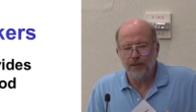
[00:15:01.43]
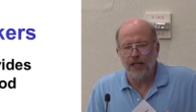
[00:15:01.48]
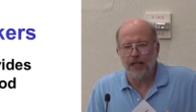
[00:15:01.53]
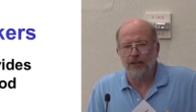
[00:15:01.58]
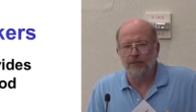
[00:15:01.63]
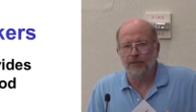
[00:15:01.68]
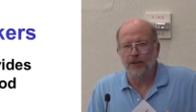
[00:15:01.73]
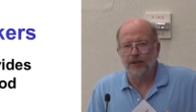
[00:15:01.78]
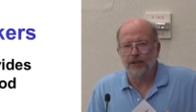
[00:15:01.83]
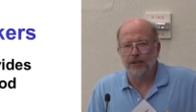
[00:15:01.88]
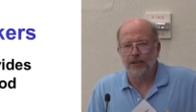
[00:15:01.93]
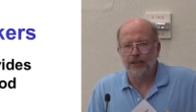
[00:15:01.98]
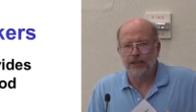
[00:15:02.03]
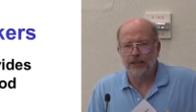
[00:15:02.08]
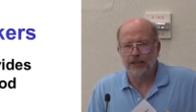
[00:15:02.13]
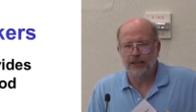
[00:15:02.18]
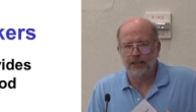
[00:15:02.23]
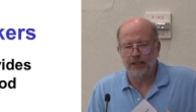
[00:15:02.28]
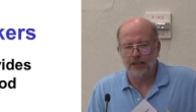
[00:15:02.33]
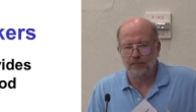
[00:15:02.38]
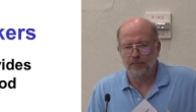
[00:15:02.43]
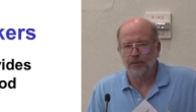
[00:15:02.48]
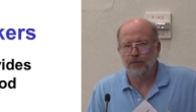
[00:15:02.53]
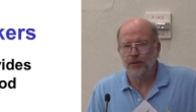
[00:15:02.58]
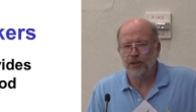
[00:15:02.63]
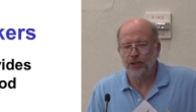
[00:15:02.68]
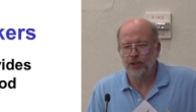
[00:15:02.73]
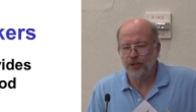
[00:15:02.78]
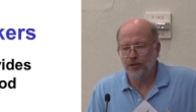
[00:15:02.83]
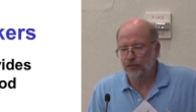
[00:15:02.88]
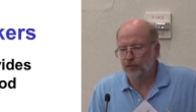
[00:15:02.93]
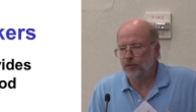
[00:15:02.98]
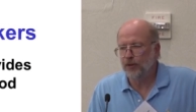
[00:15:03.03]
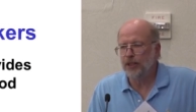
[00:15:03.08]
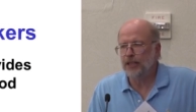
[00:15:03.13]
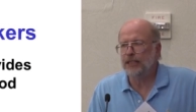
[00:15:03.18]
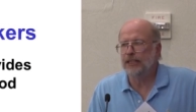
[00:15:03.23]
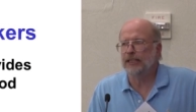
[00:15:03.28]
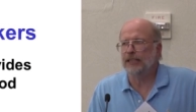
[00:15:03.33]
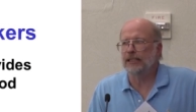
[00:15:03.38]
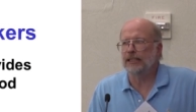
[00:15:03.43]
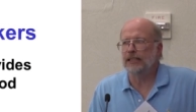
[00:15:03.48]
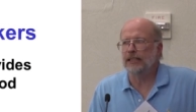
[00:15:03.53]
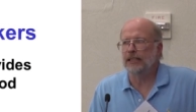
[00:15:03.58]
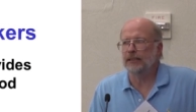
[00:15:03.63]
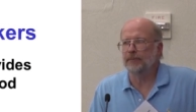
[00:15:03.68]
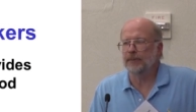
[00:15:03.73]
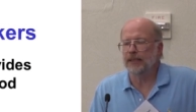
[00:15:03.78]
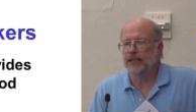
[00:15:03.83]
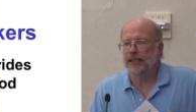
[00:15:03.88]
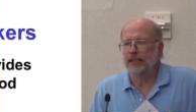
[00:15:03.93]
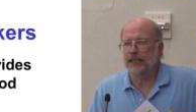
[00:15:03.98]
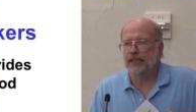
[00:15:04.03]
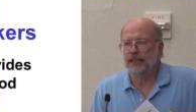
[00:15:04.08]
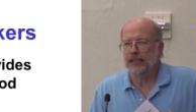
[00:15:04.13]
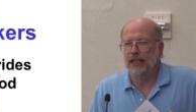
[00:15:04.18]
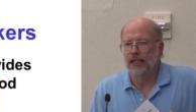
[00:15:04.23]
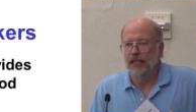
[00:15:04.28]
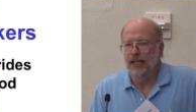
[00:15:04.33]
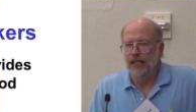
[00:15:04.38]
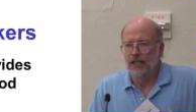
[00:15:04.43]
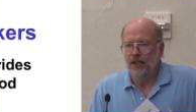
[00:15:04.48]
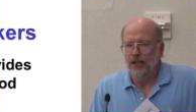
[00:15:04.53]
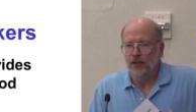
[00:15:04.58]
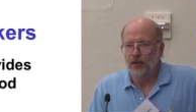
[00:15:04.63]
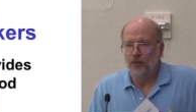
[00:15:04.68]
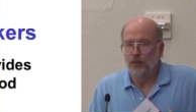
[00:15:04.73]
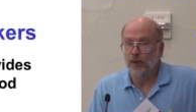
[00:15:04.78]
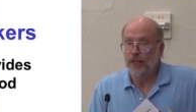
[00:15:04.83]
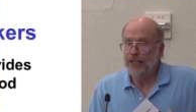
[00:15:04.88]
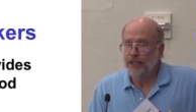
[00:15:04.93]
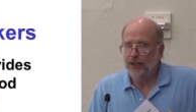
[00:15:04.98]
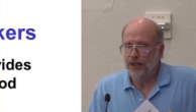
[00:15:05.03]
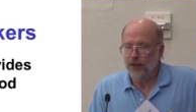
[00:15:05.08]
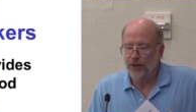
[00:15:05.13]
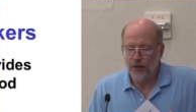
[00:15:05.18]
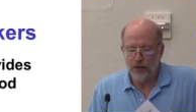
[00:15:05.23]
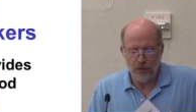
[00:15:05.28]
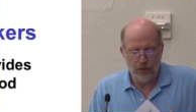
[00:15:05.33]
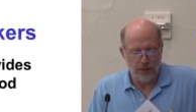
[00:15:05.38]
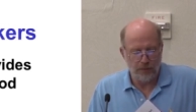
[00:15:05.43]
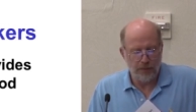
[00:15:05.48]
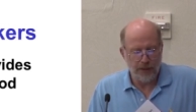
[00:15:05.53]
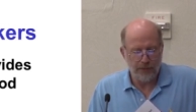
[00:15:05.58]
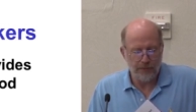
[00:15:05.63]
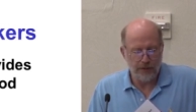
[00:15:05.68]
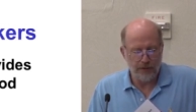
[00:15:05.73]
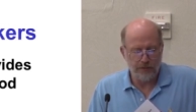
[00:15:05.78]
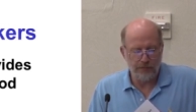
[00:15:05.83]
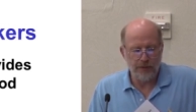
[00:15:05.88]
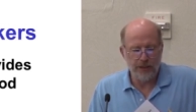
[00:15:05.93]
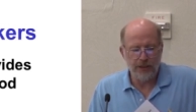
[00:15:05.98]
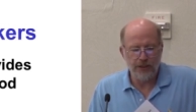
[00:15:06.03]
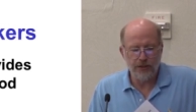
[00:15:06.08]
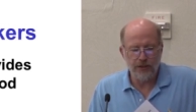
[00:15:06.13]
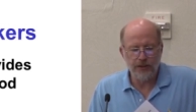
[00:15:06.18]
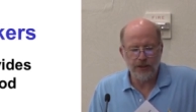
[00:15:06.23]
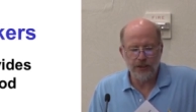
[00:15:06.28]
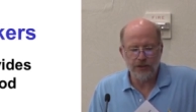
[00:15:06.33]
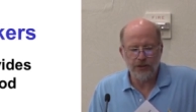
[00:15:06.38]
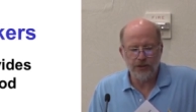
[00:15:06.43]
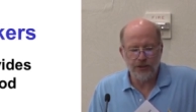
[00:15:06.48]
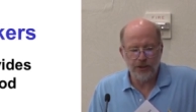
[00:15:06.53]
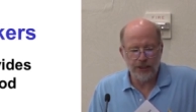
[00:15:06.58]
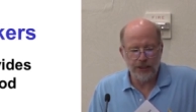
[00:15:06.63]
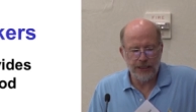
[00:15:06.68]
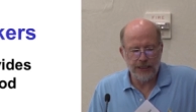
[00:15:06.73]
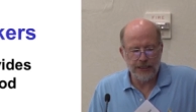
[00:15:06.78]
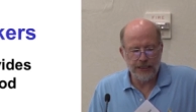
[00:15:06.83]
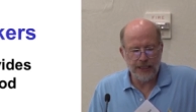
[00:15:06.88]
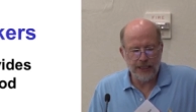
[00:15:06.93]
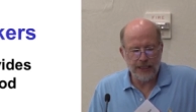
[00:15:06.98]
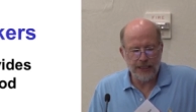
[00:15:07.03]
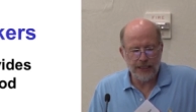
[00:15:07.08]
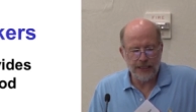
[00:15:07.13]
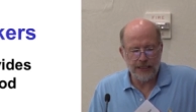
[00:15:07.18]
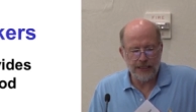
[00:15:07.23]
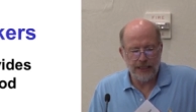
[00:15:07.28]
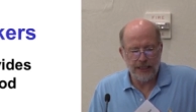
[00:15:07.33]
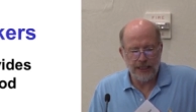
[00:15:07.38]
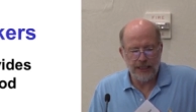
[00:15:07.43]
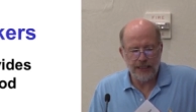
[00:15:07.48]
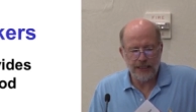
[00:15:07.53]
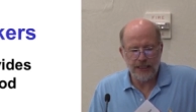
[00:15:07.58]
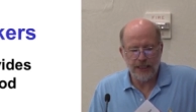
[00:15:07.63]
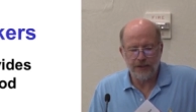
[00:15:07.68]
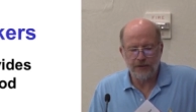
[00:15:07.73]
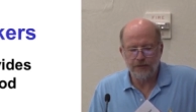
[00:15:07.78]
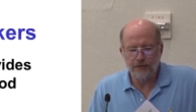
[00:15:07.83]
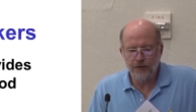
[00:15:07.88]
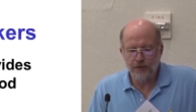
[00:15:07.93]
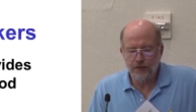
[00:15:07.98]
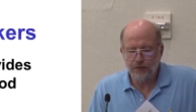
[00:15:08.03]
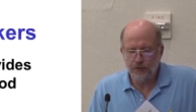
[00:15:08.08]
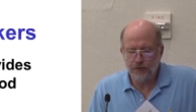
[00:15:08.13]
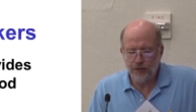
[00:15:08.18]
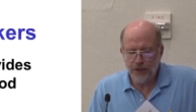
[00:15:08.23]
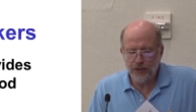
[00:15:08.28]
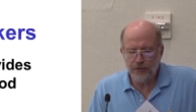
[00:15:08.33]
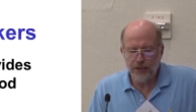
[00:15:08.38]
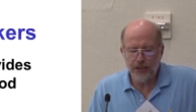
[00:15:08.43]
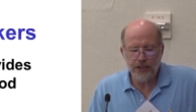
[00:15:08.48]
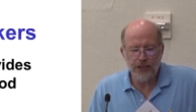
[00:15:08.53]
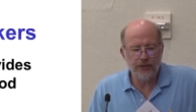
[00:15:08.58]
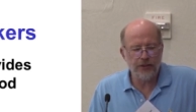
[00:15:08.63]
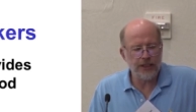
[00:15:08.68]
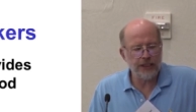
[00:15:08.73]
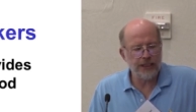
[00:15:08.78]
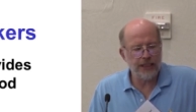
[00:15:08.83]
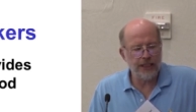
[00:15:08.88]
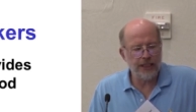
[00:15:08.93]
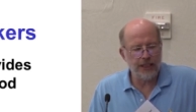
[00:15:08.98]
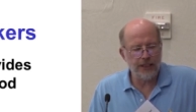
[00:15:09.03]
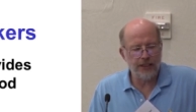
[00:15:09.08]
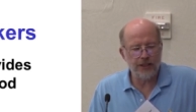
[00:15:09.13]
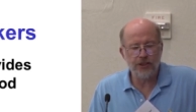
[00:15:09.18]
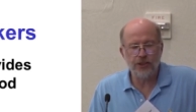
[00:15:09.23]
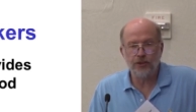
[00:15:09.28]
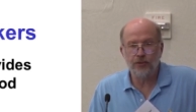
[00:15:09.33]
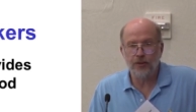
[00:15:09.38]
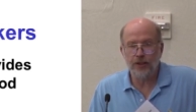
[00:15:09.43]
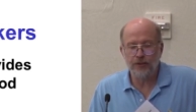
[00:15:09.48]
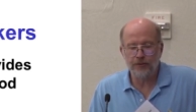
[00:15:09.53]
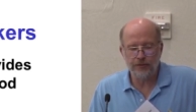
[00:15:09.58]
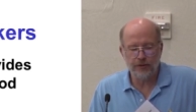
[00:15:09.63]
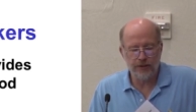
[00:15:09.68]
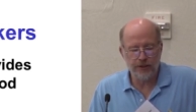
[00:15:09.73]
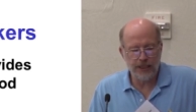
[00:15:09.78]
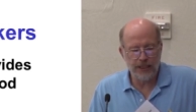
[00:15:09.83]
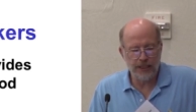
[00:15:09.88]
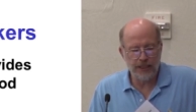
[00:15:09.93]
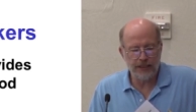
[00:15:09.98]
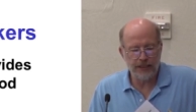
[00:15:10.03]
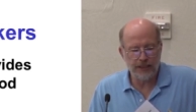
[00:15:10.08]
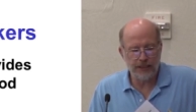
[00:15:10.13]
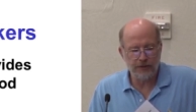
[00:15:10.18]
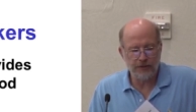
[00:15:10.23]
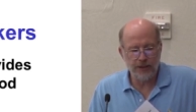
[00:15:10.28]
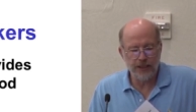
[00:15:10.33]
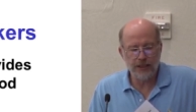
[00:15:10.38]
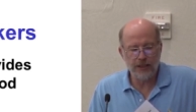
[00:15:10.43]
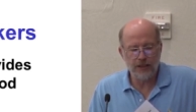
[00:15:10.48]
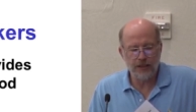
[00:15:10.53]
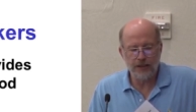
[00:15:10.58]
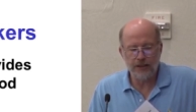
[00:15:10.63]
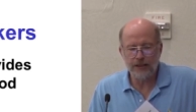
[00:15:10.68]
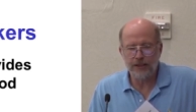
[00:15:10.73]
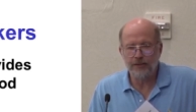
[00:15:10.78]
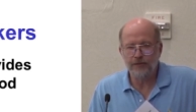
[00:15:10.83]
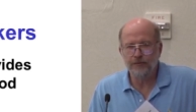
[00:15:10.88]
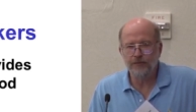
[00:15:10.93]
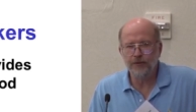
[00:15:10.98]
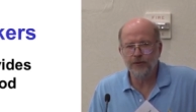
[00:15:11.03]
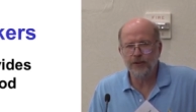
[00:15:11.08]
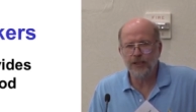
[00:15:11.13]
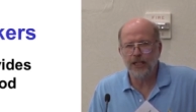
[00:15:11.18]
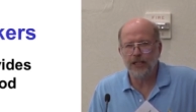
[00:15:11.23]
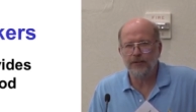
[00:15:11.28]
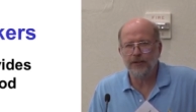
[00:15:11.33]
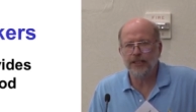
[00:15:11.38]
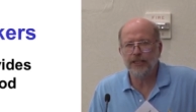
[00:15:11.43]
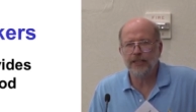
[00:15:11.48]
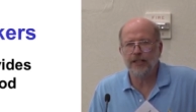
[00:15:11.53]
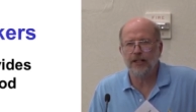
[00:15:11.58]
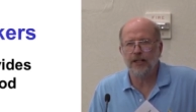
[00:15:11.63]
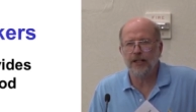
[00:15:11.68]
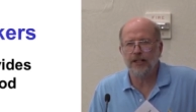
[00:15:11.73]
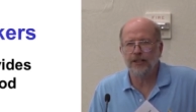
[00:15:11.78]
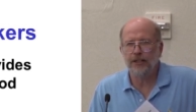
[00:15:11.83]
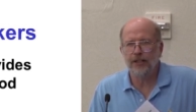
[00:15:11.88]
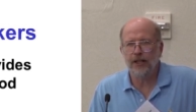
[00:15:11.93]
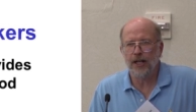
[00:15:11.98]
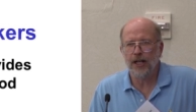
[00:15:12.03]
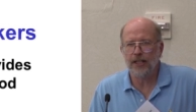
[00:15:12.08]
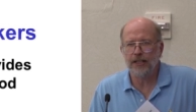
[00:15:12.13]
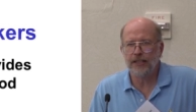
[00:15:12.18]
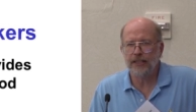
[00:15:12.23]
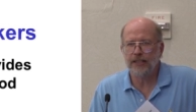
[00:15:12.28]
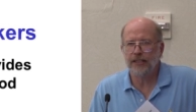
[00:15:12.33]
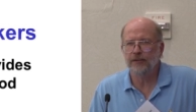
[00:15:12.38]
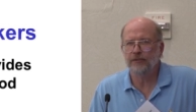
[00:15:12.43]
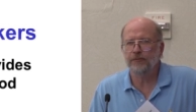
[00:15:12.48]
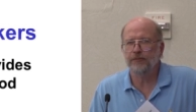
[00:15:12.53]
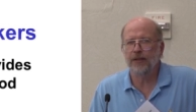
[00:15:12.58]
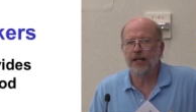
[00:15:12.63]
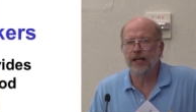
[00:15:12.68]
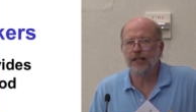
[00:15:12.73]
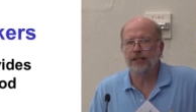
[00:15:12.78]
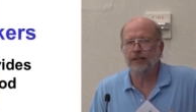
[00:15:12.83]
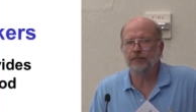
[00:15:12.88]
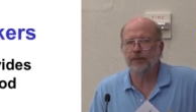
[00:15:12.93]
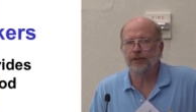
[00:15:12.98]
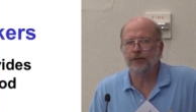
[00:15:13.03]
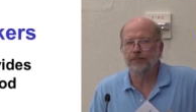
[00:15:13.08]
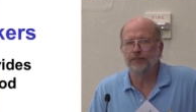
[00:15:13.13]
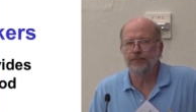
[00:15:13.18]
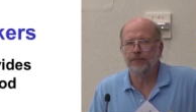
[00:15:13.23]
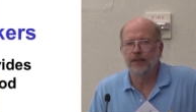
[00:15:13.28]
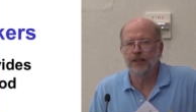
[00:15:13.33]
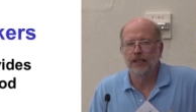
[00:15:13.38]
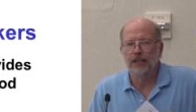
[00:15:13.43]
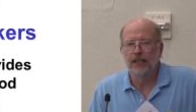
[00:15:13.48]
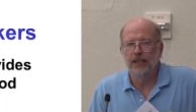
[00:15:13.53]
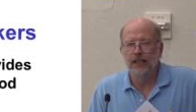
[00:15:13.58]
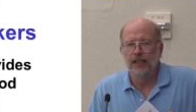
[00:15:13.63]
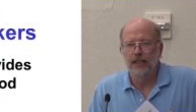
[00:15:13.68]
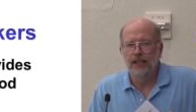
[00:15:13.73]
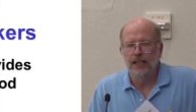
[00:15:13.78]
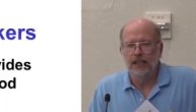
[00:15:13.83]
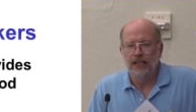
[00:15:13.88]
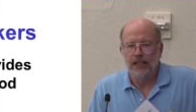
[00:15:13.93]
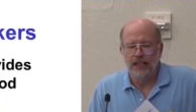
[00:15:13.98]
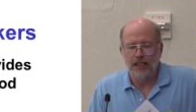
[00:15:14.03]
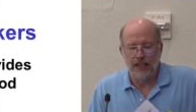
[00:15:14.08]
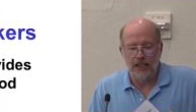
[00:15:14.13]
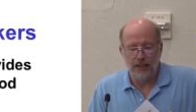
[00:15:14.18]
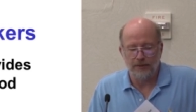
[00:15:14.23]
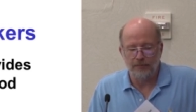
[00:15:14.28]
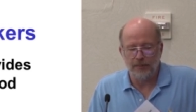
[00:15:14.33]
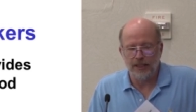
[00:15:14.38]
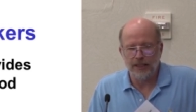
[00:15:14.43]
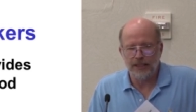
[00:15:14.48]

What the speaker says: biomarkers, the push towards this, is because we know, or people who've been doing nutrition studies, that things like food frequency questionnaires, 24 dietary recalls, and food diaries are not infallible. In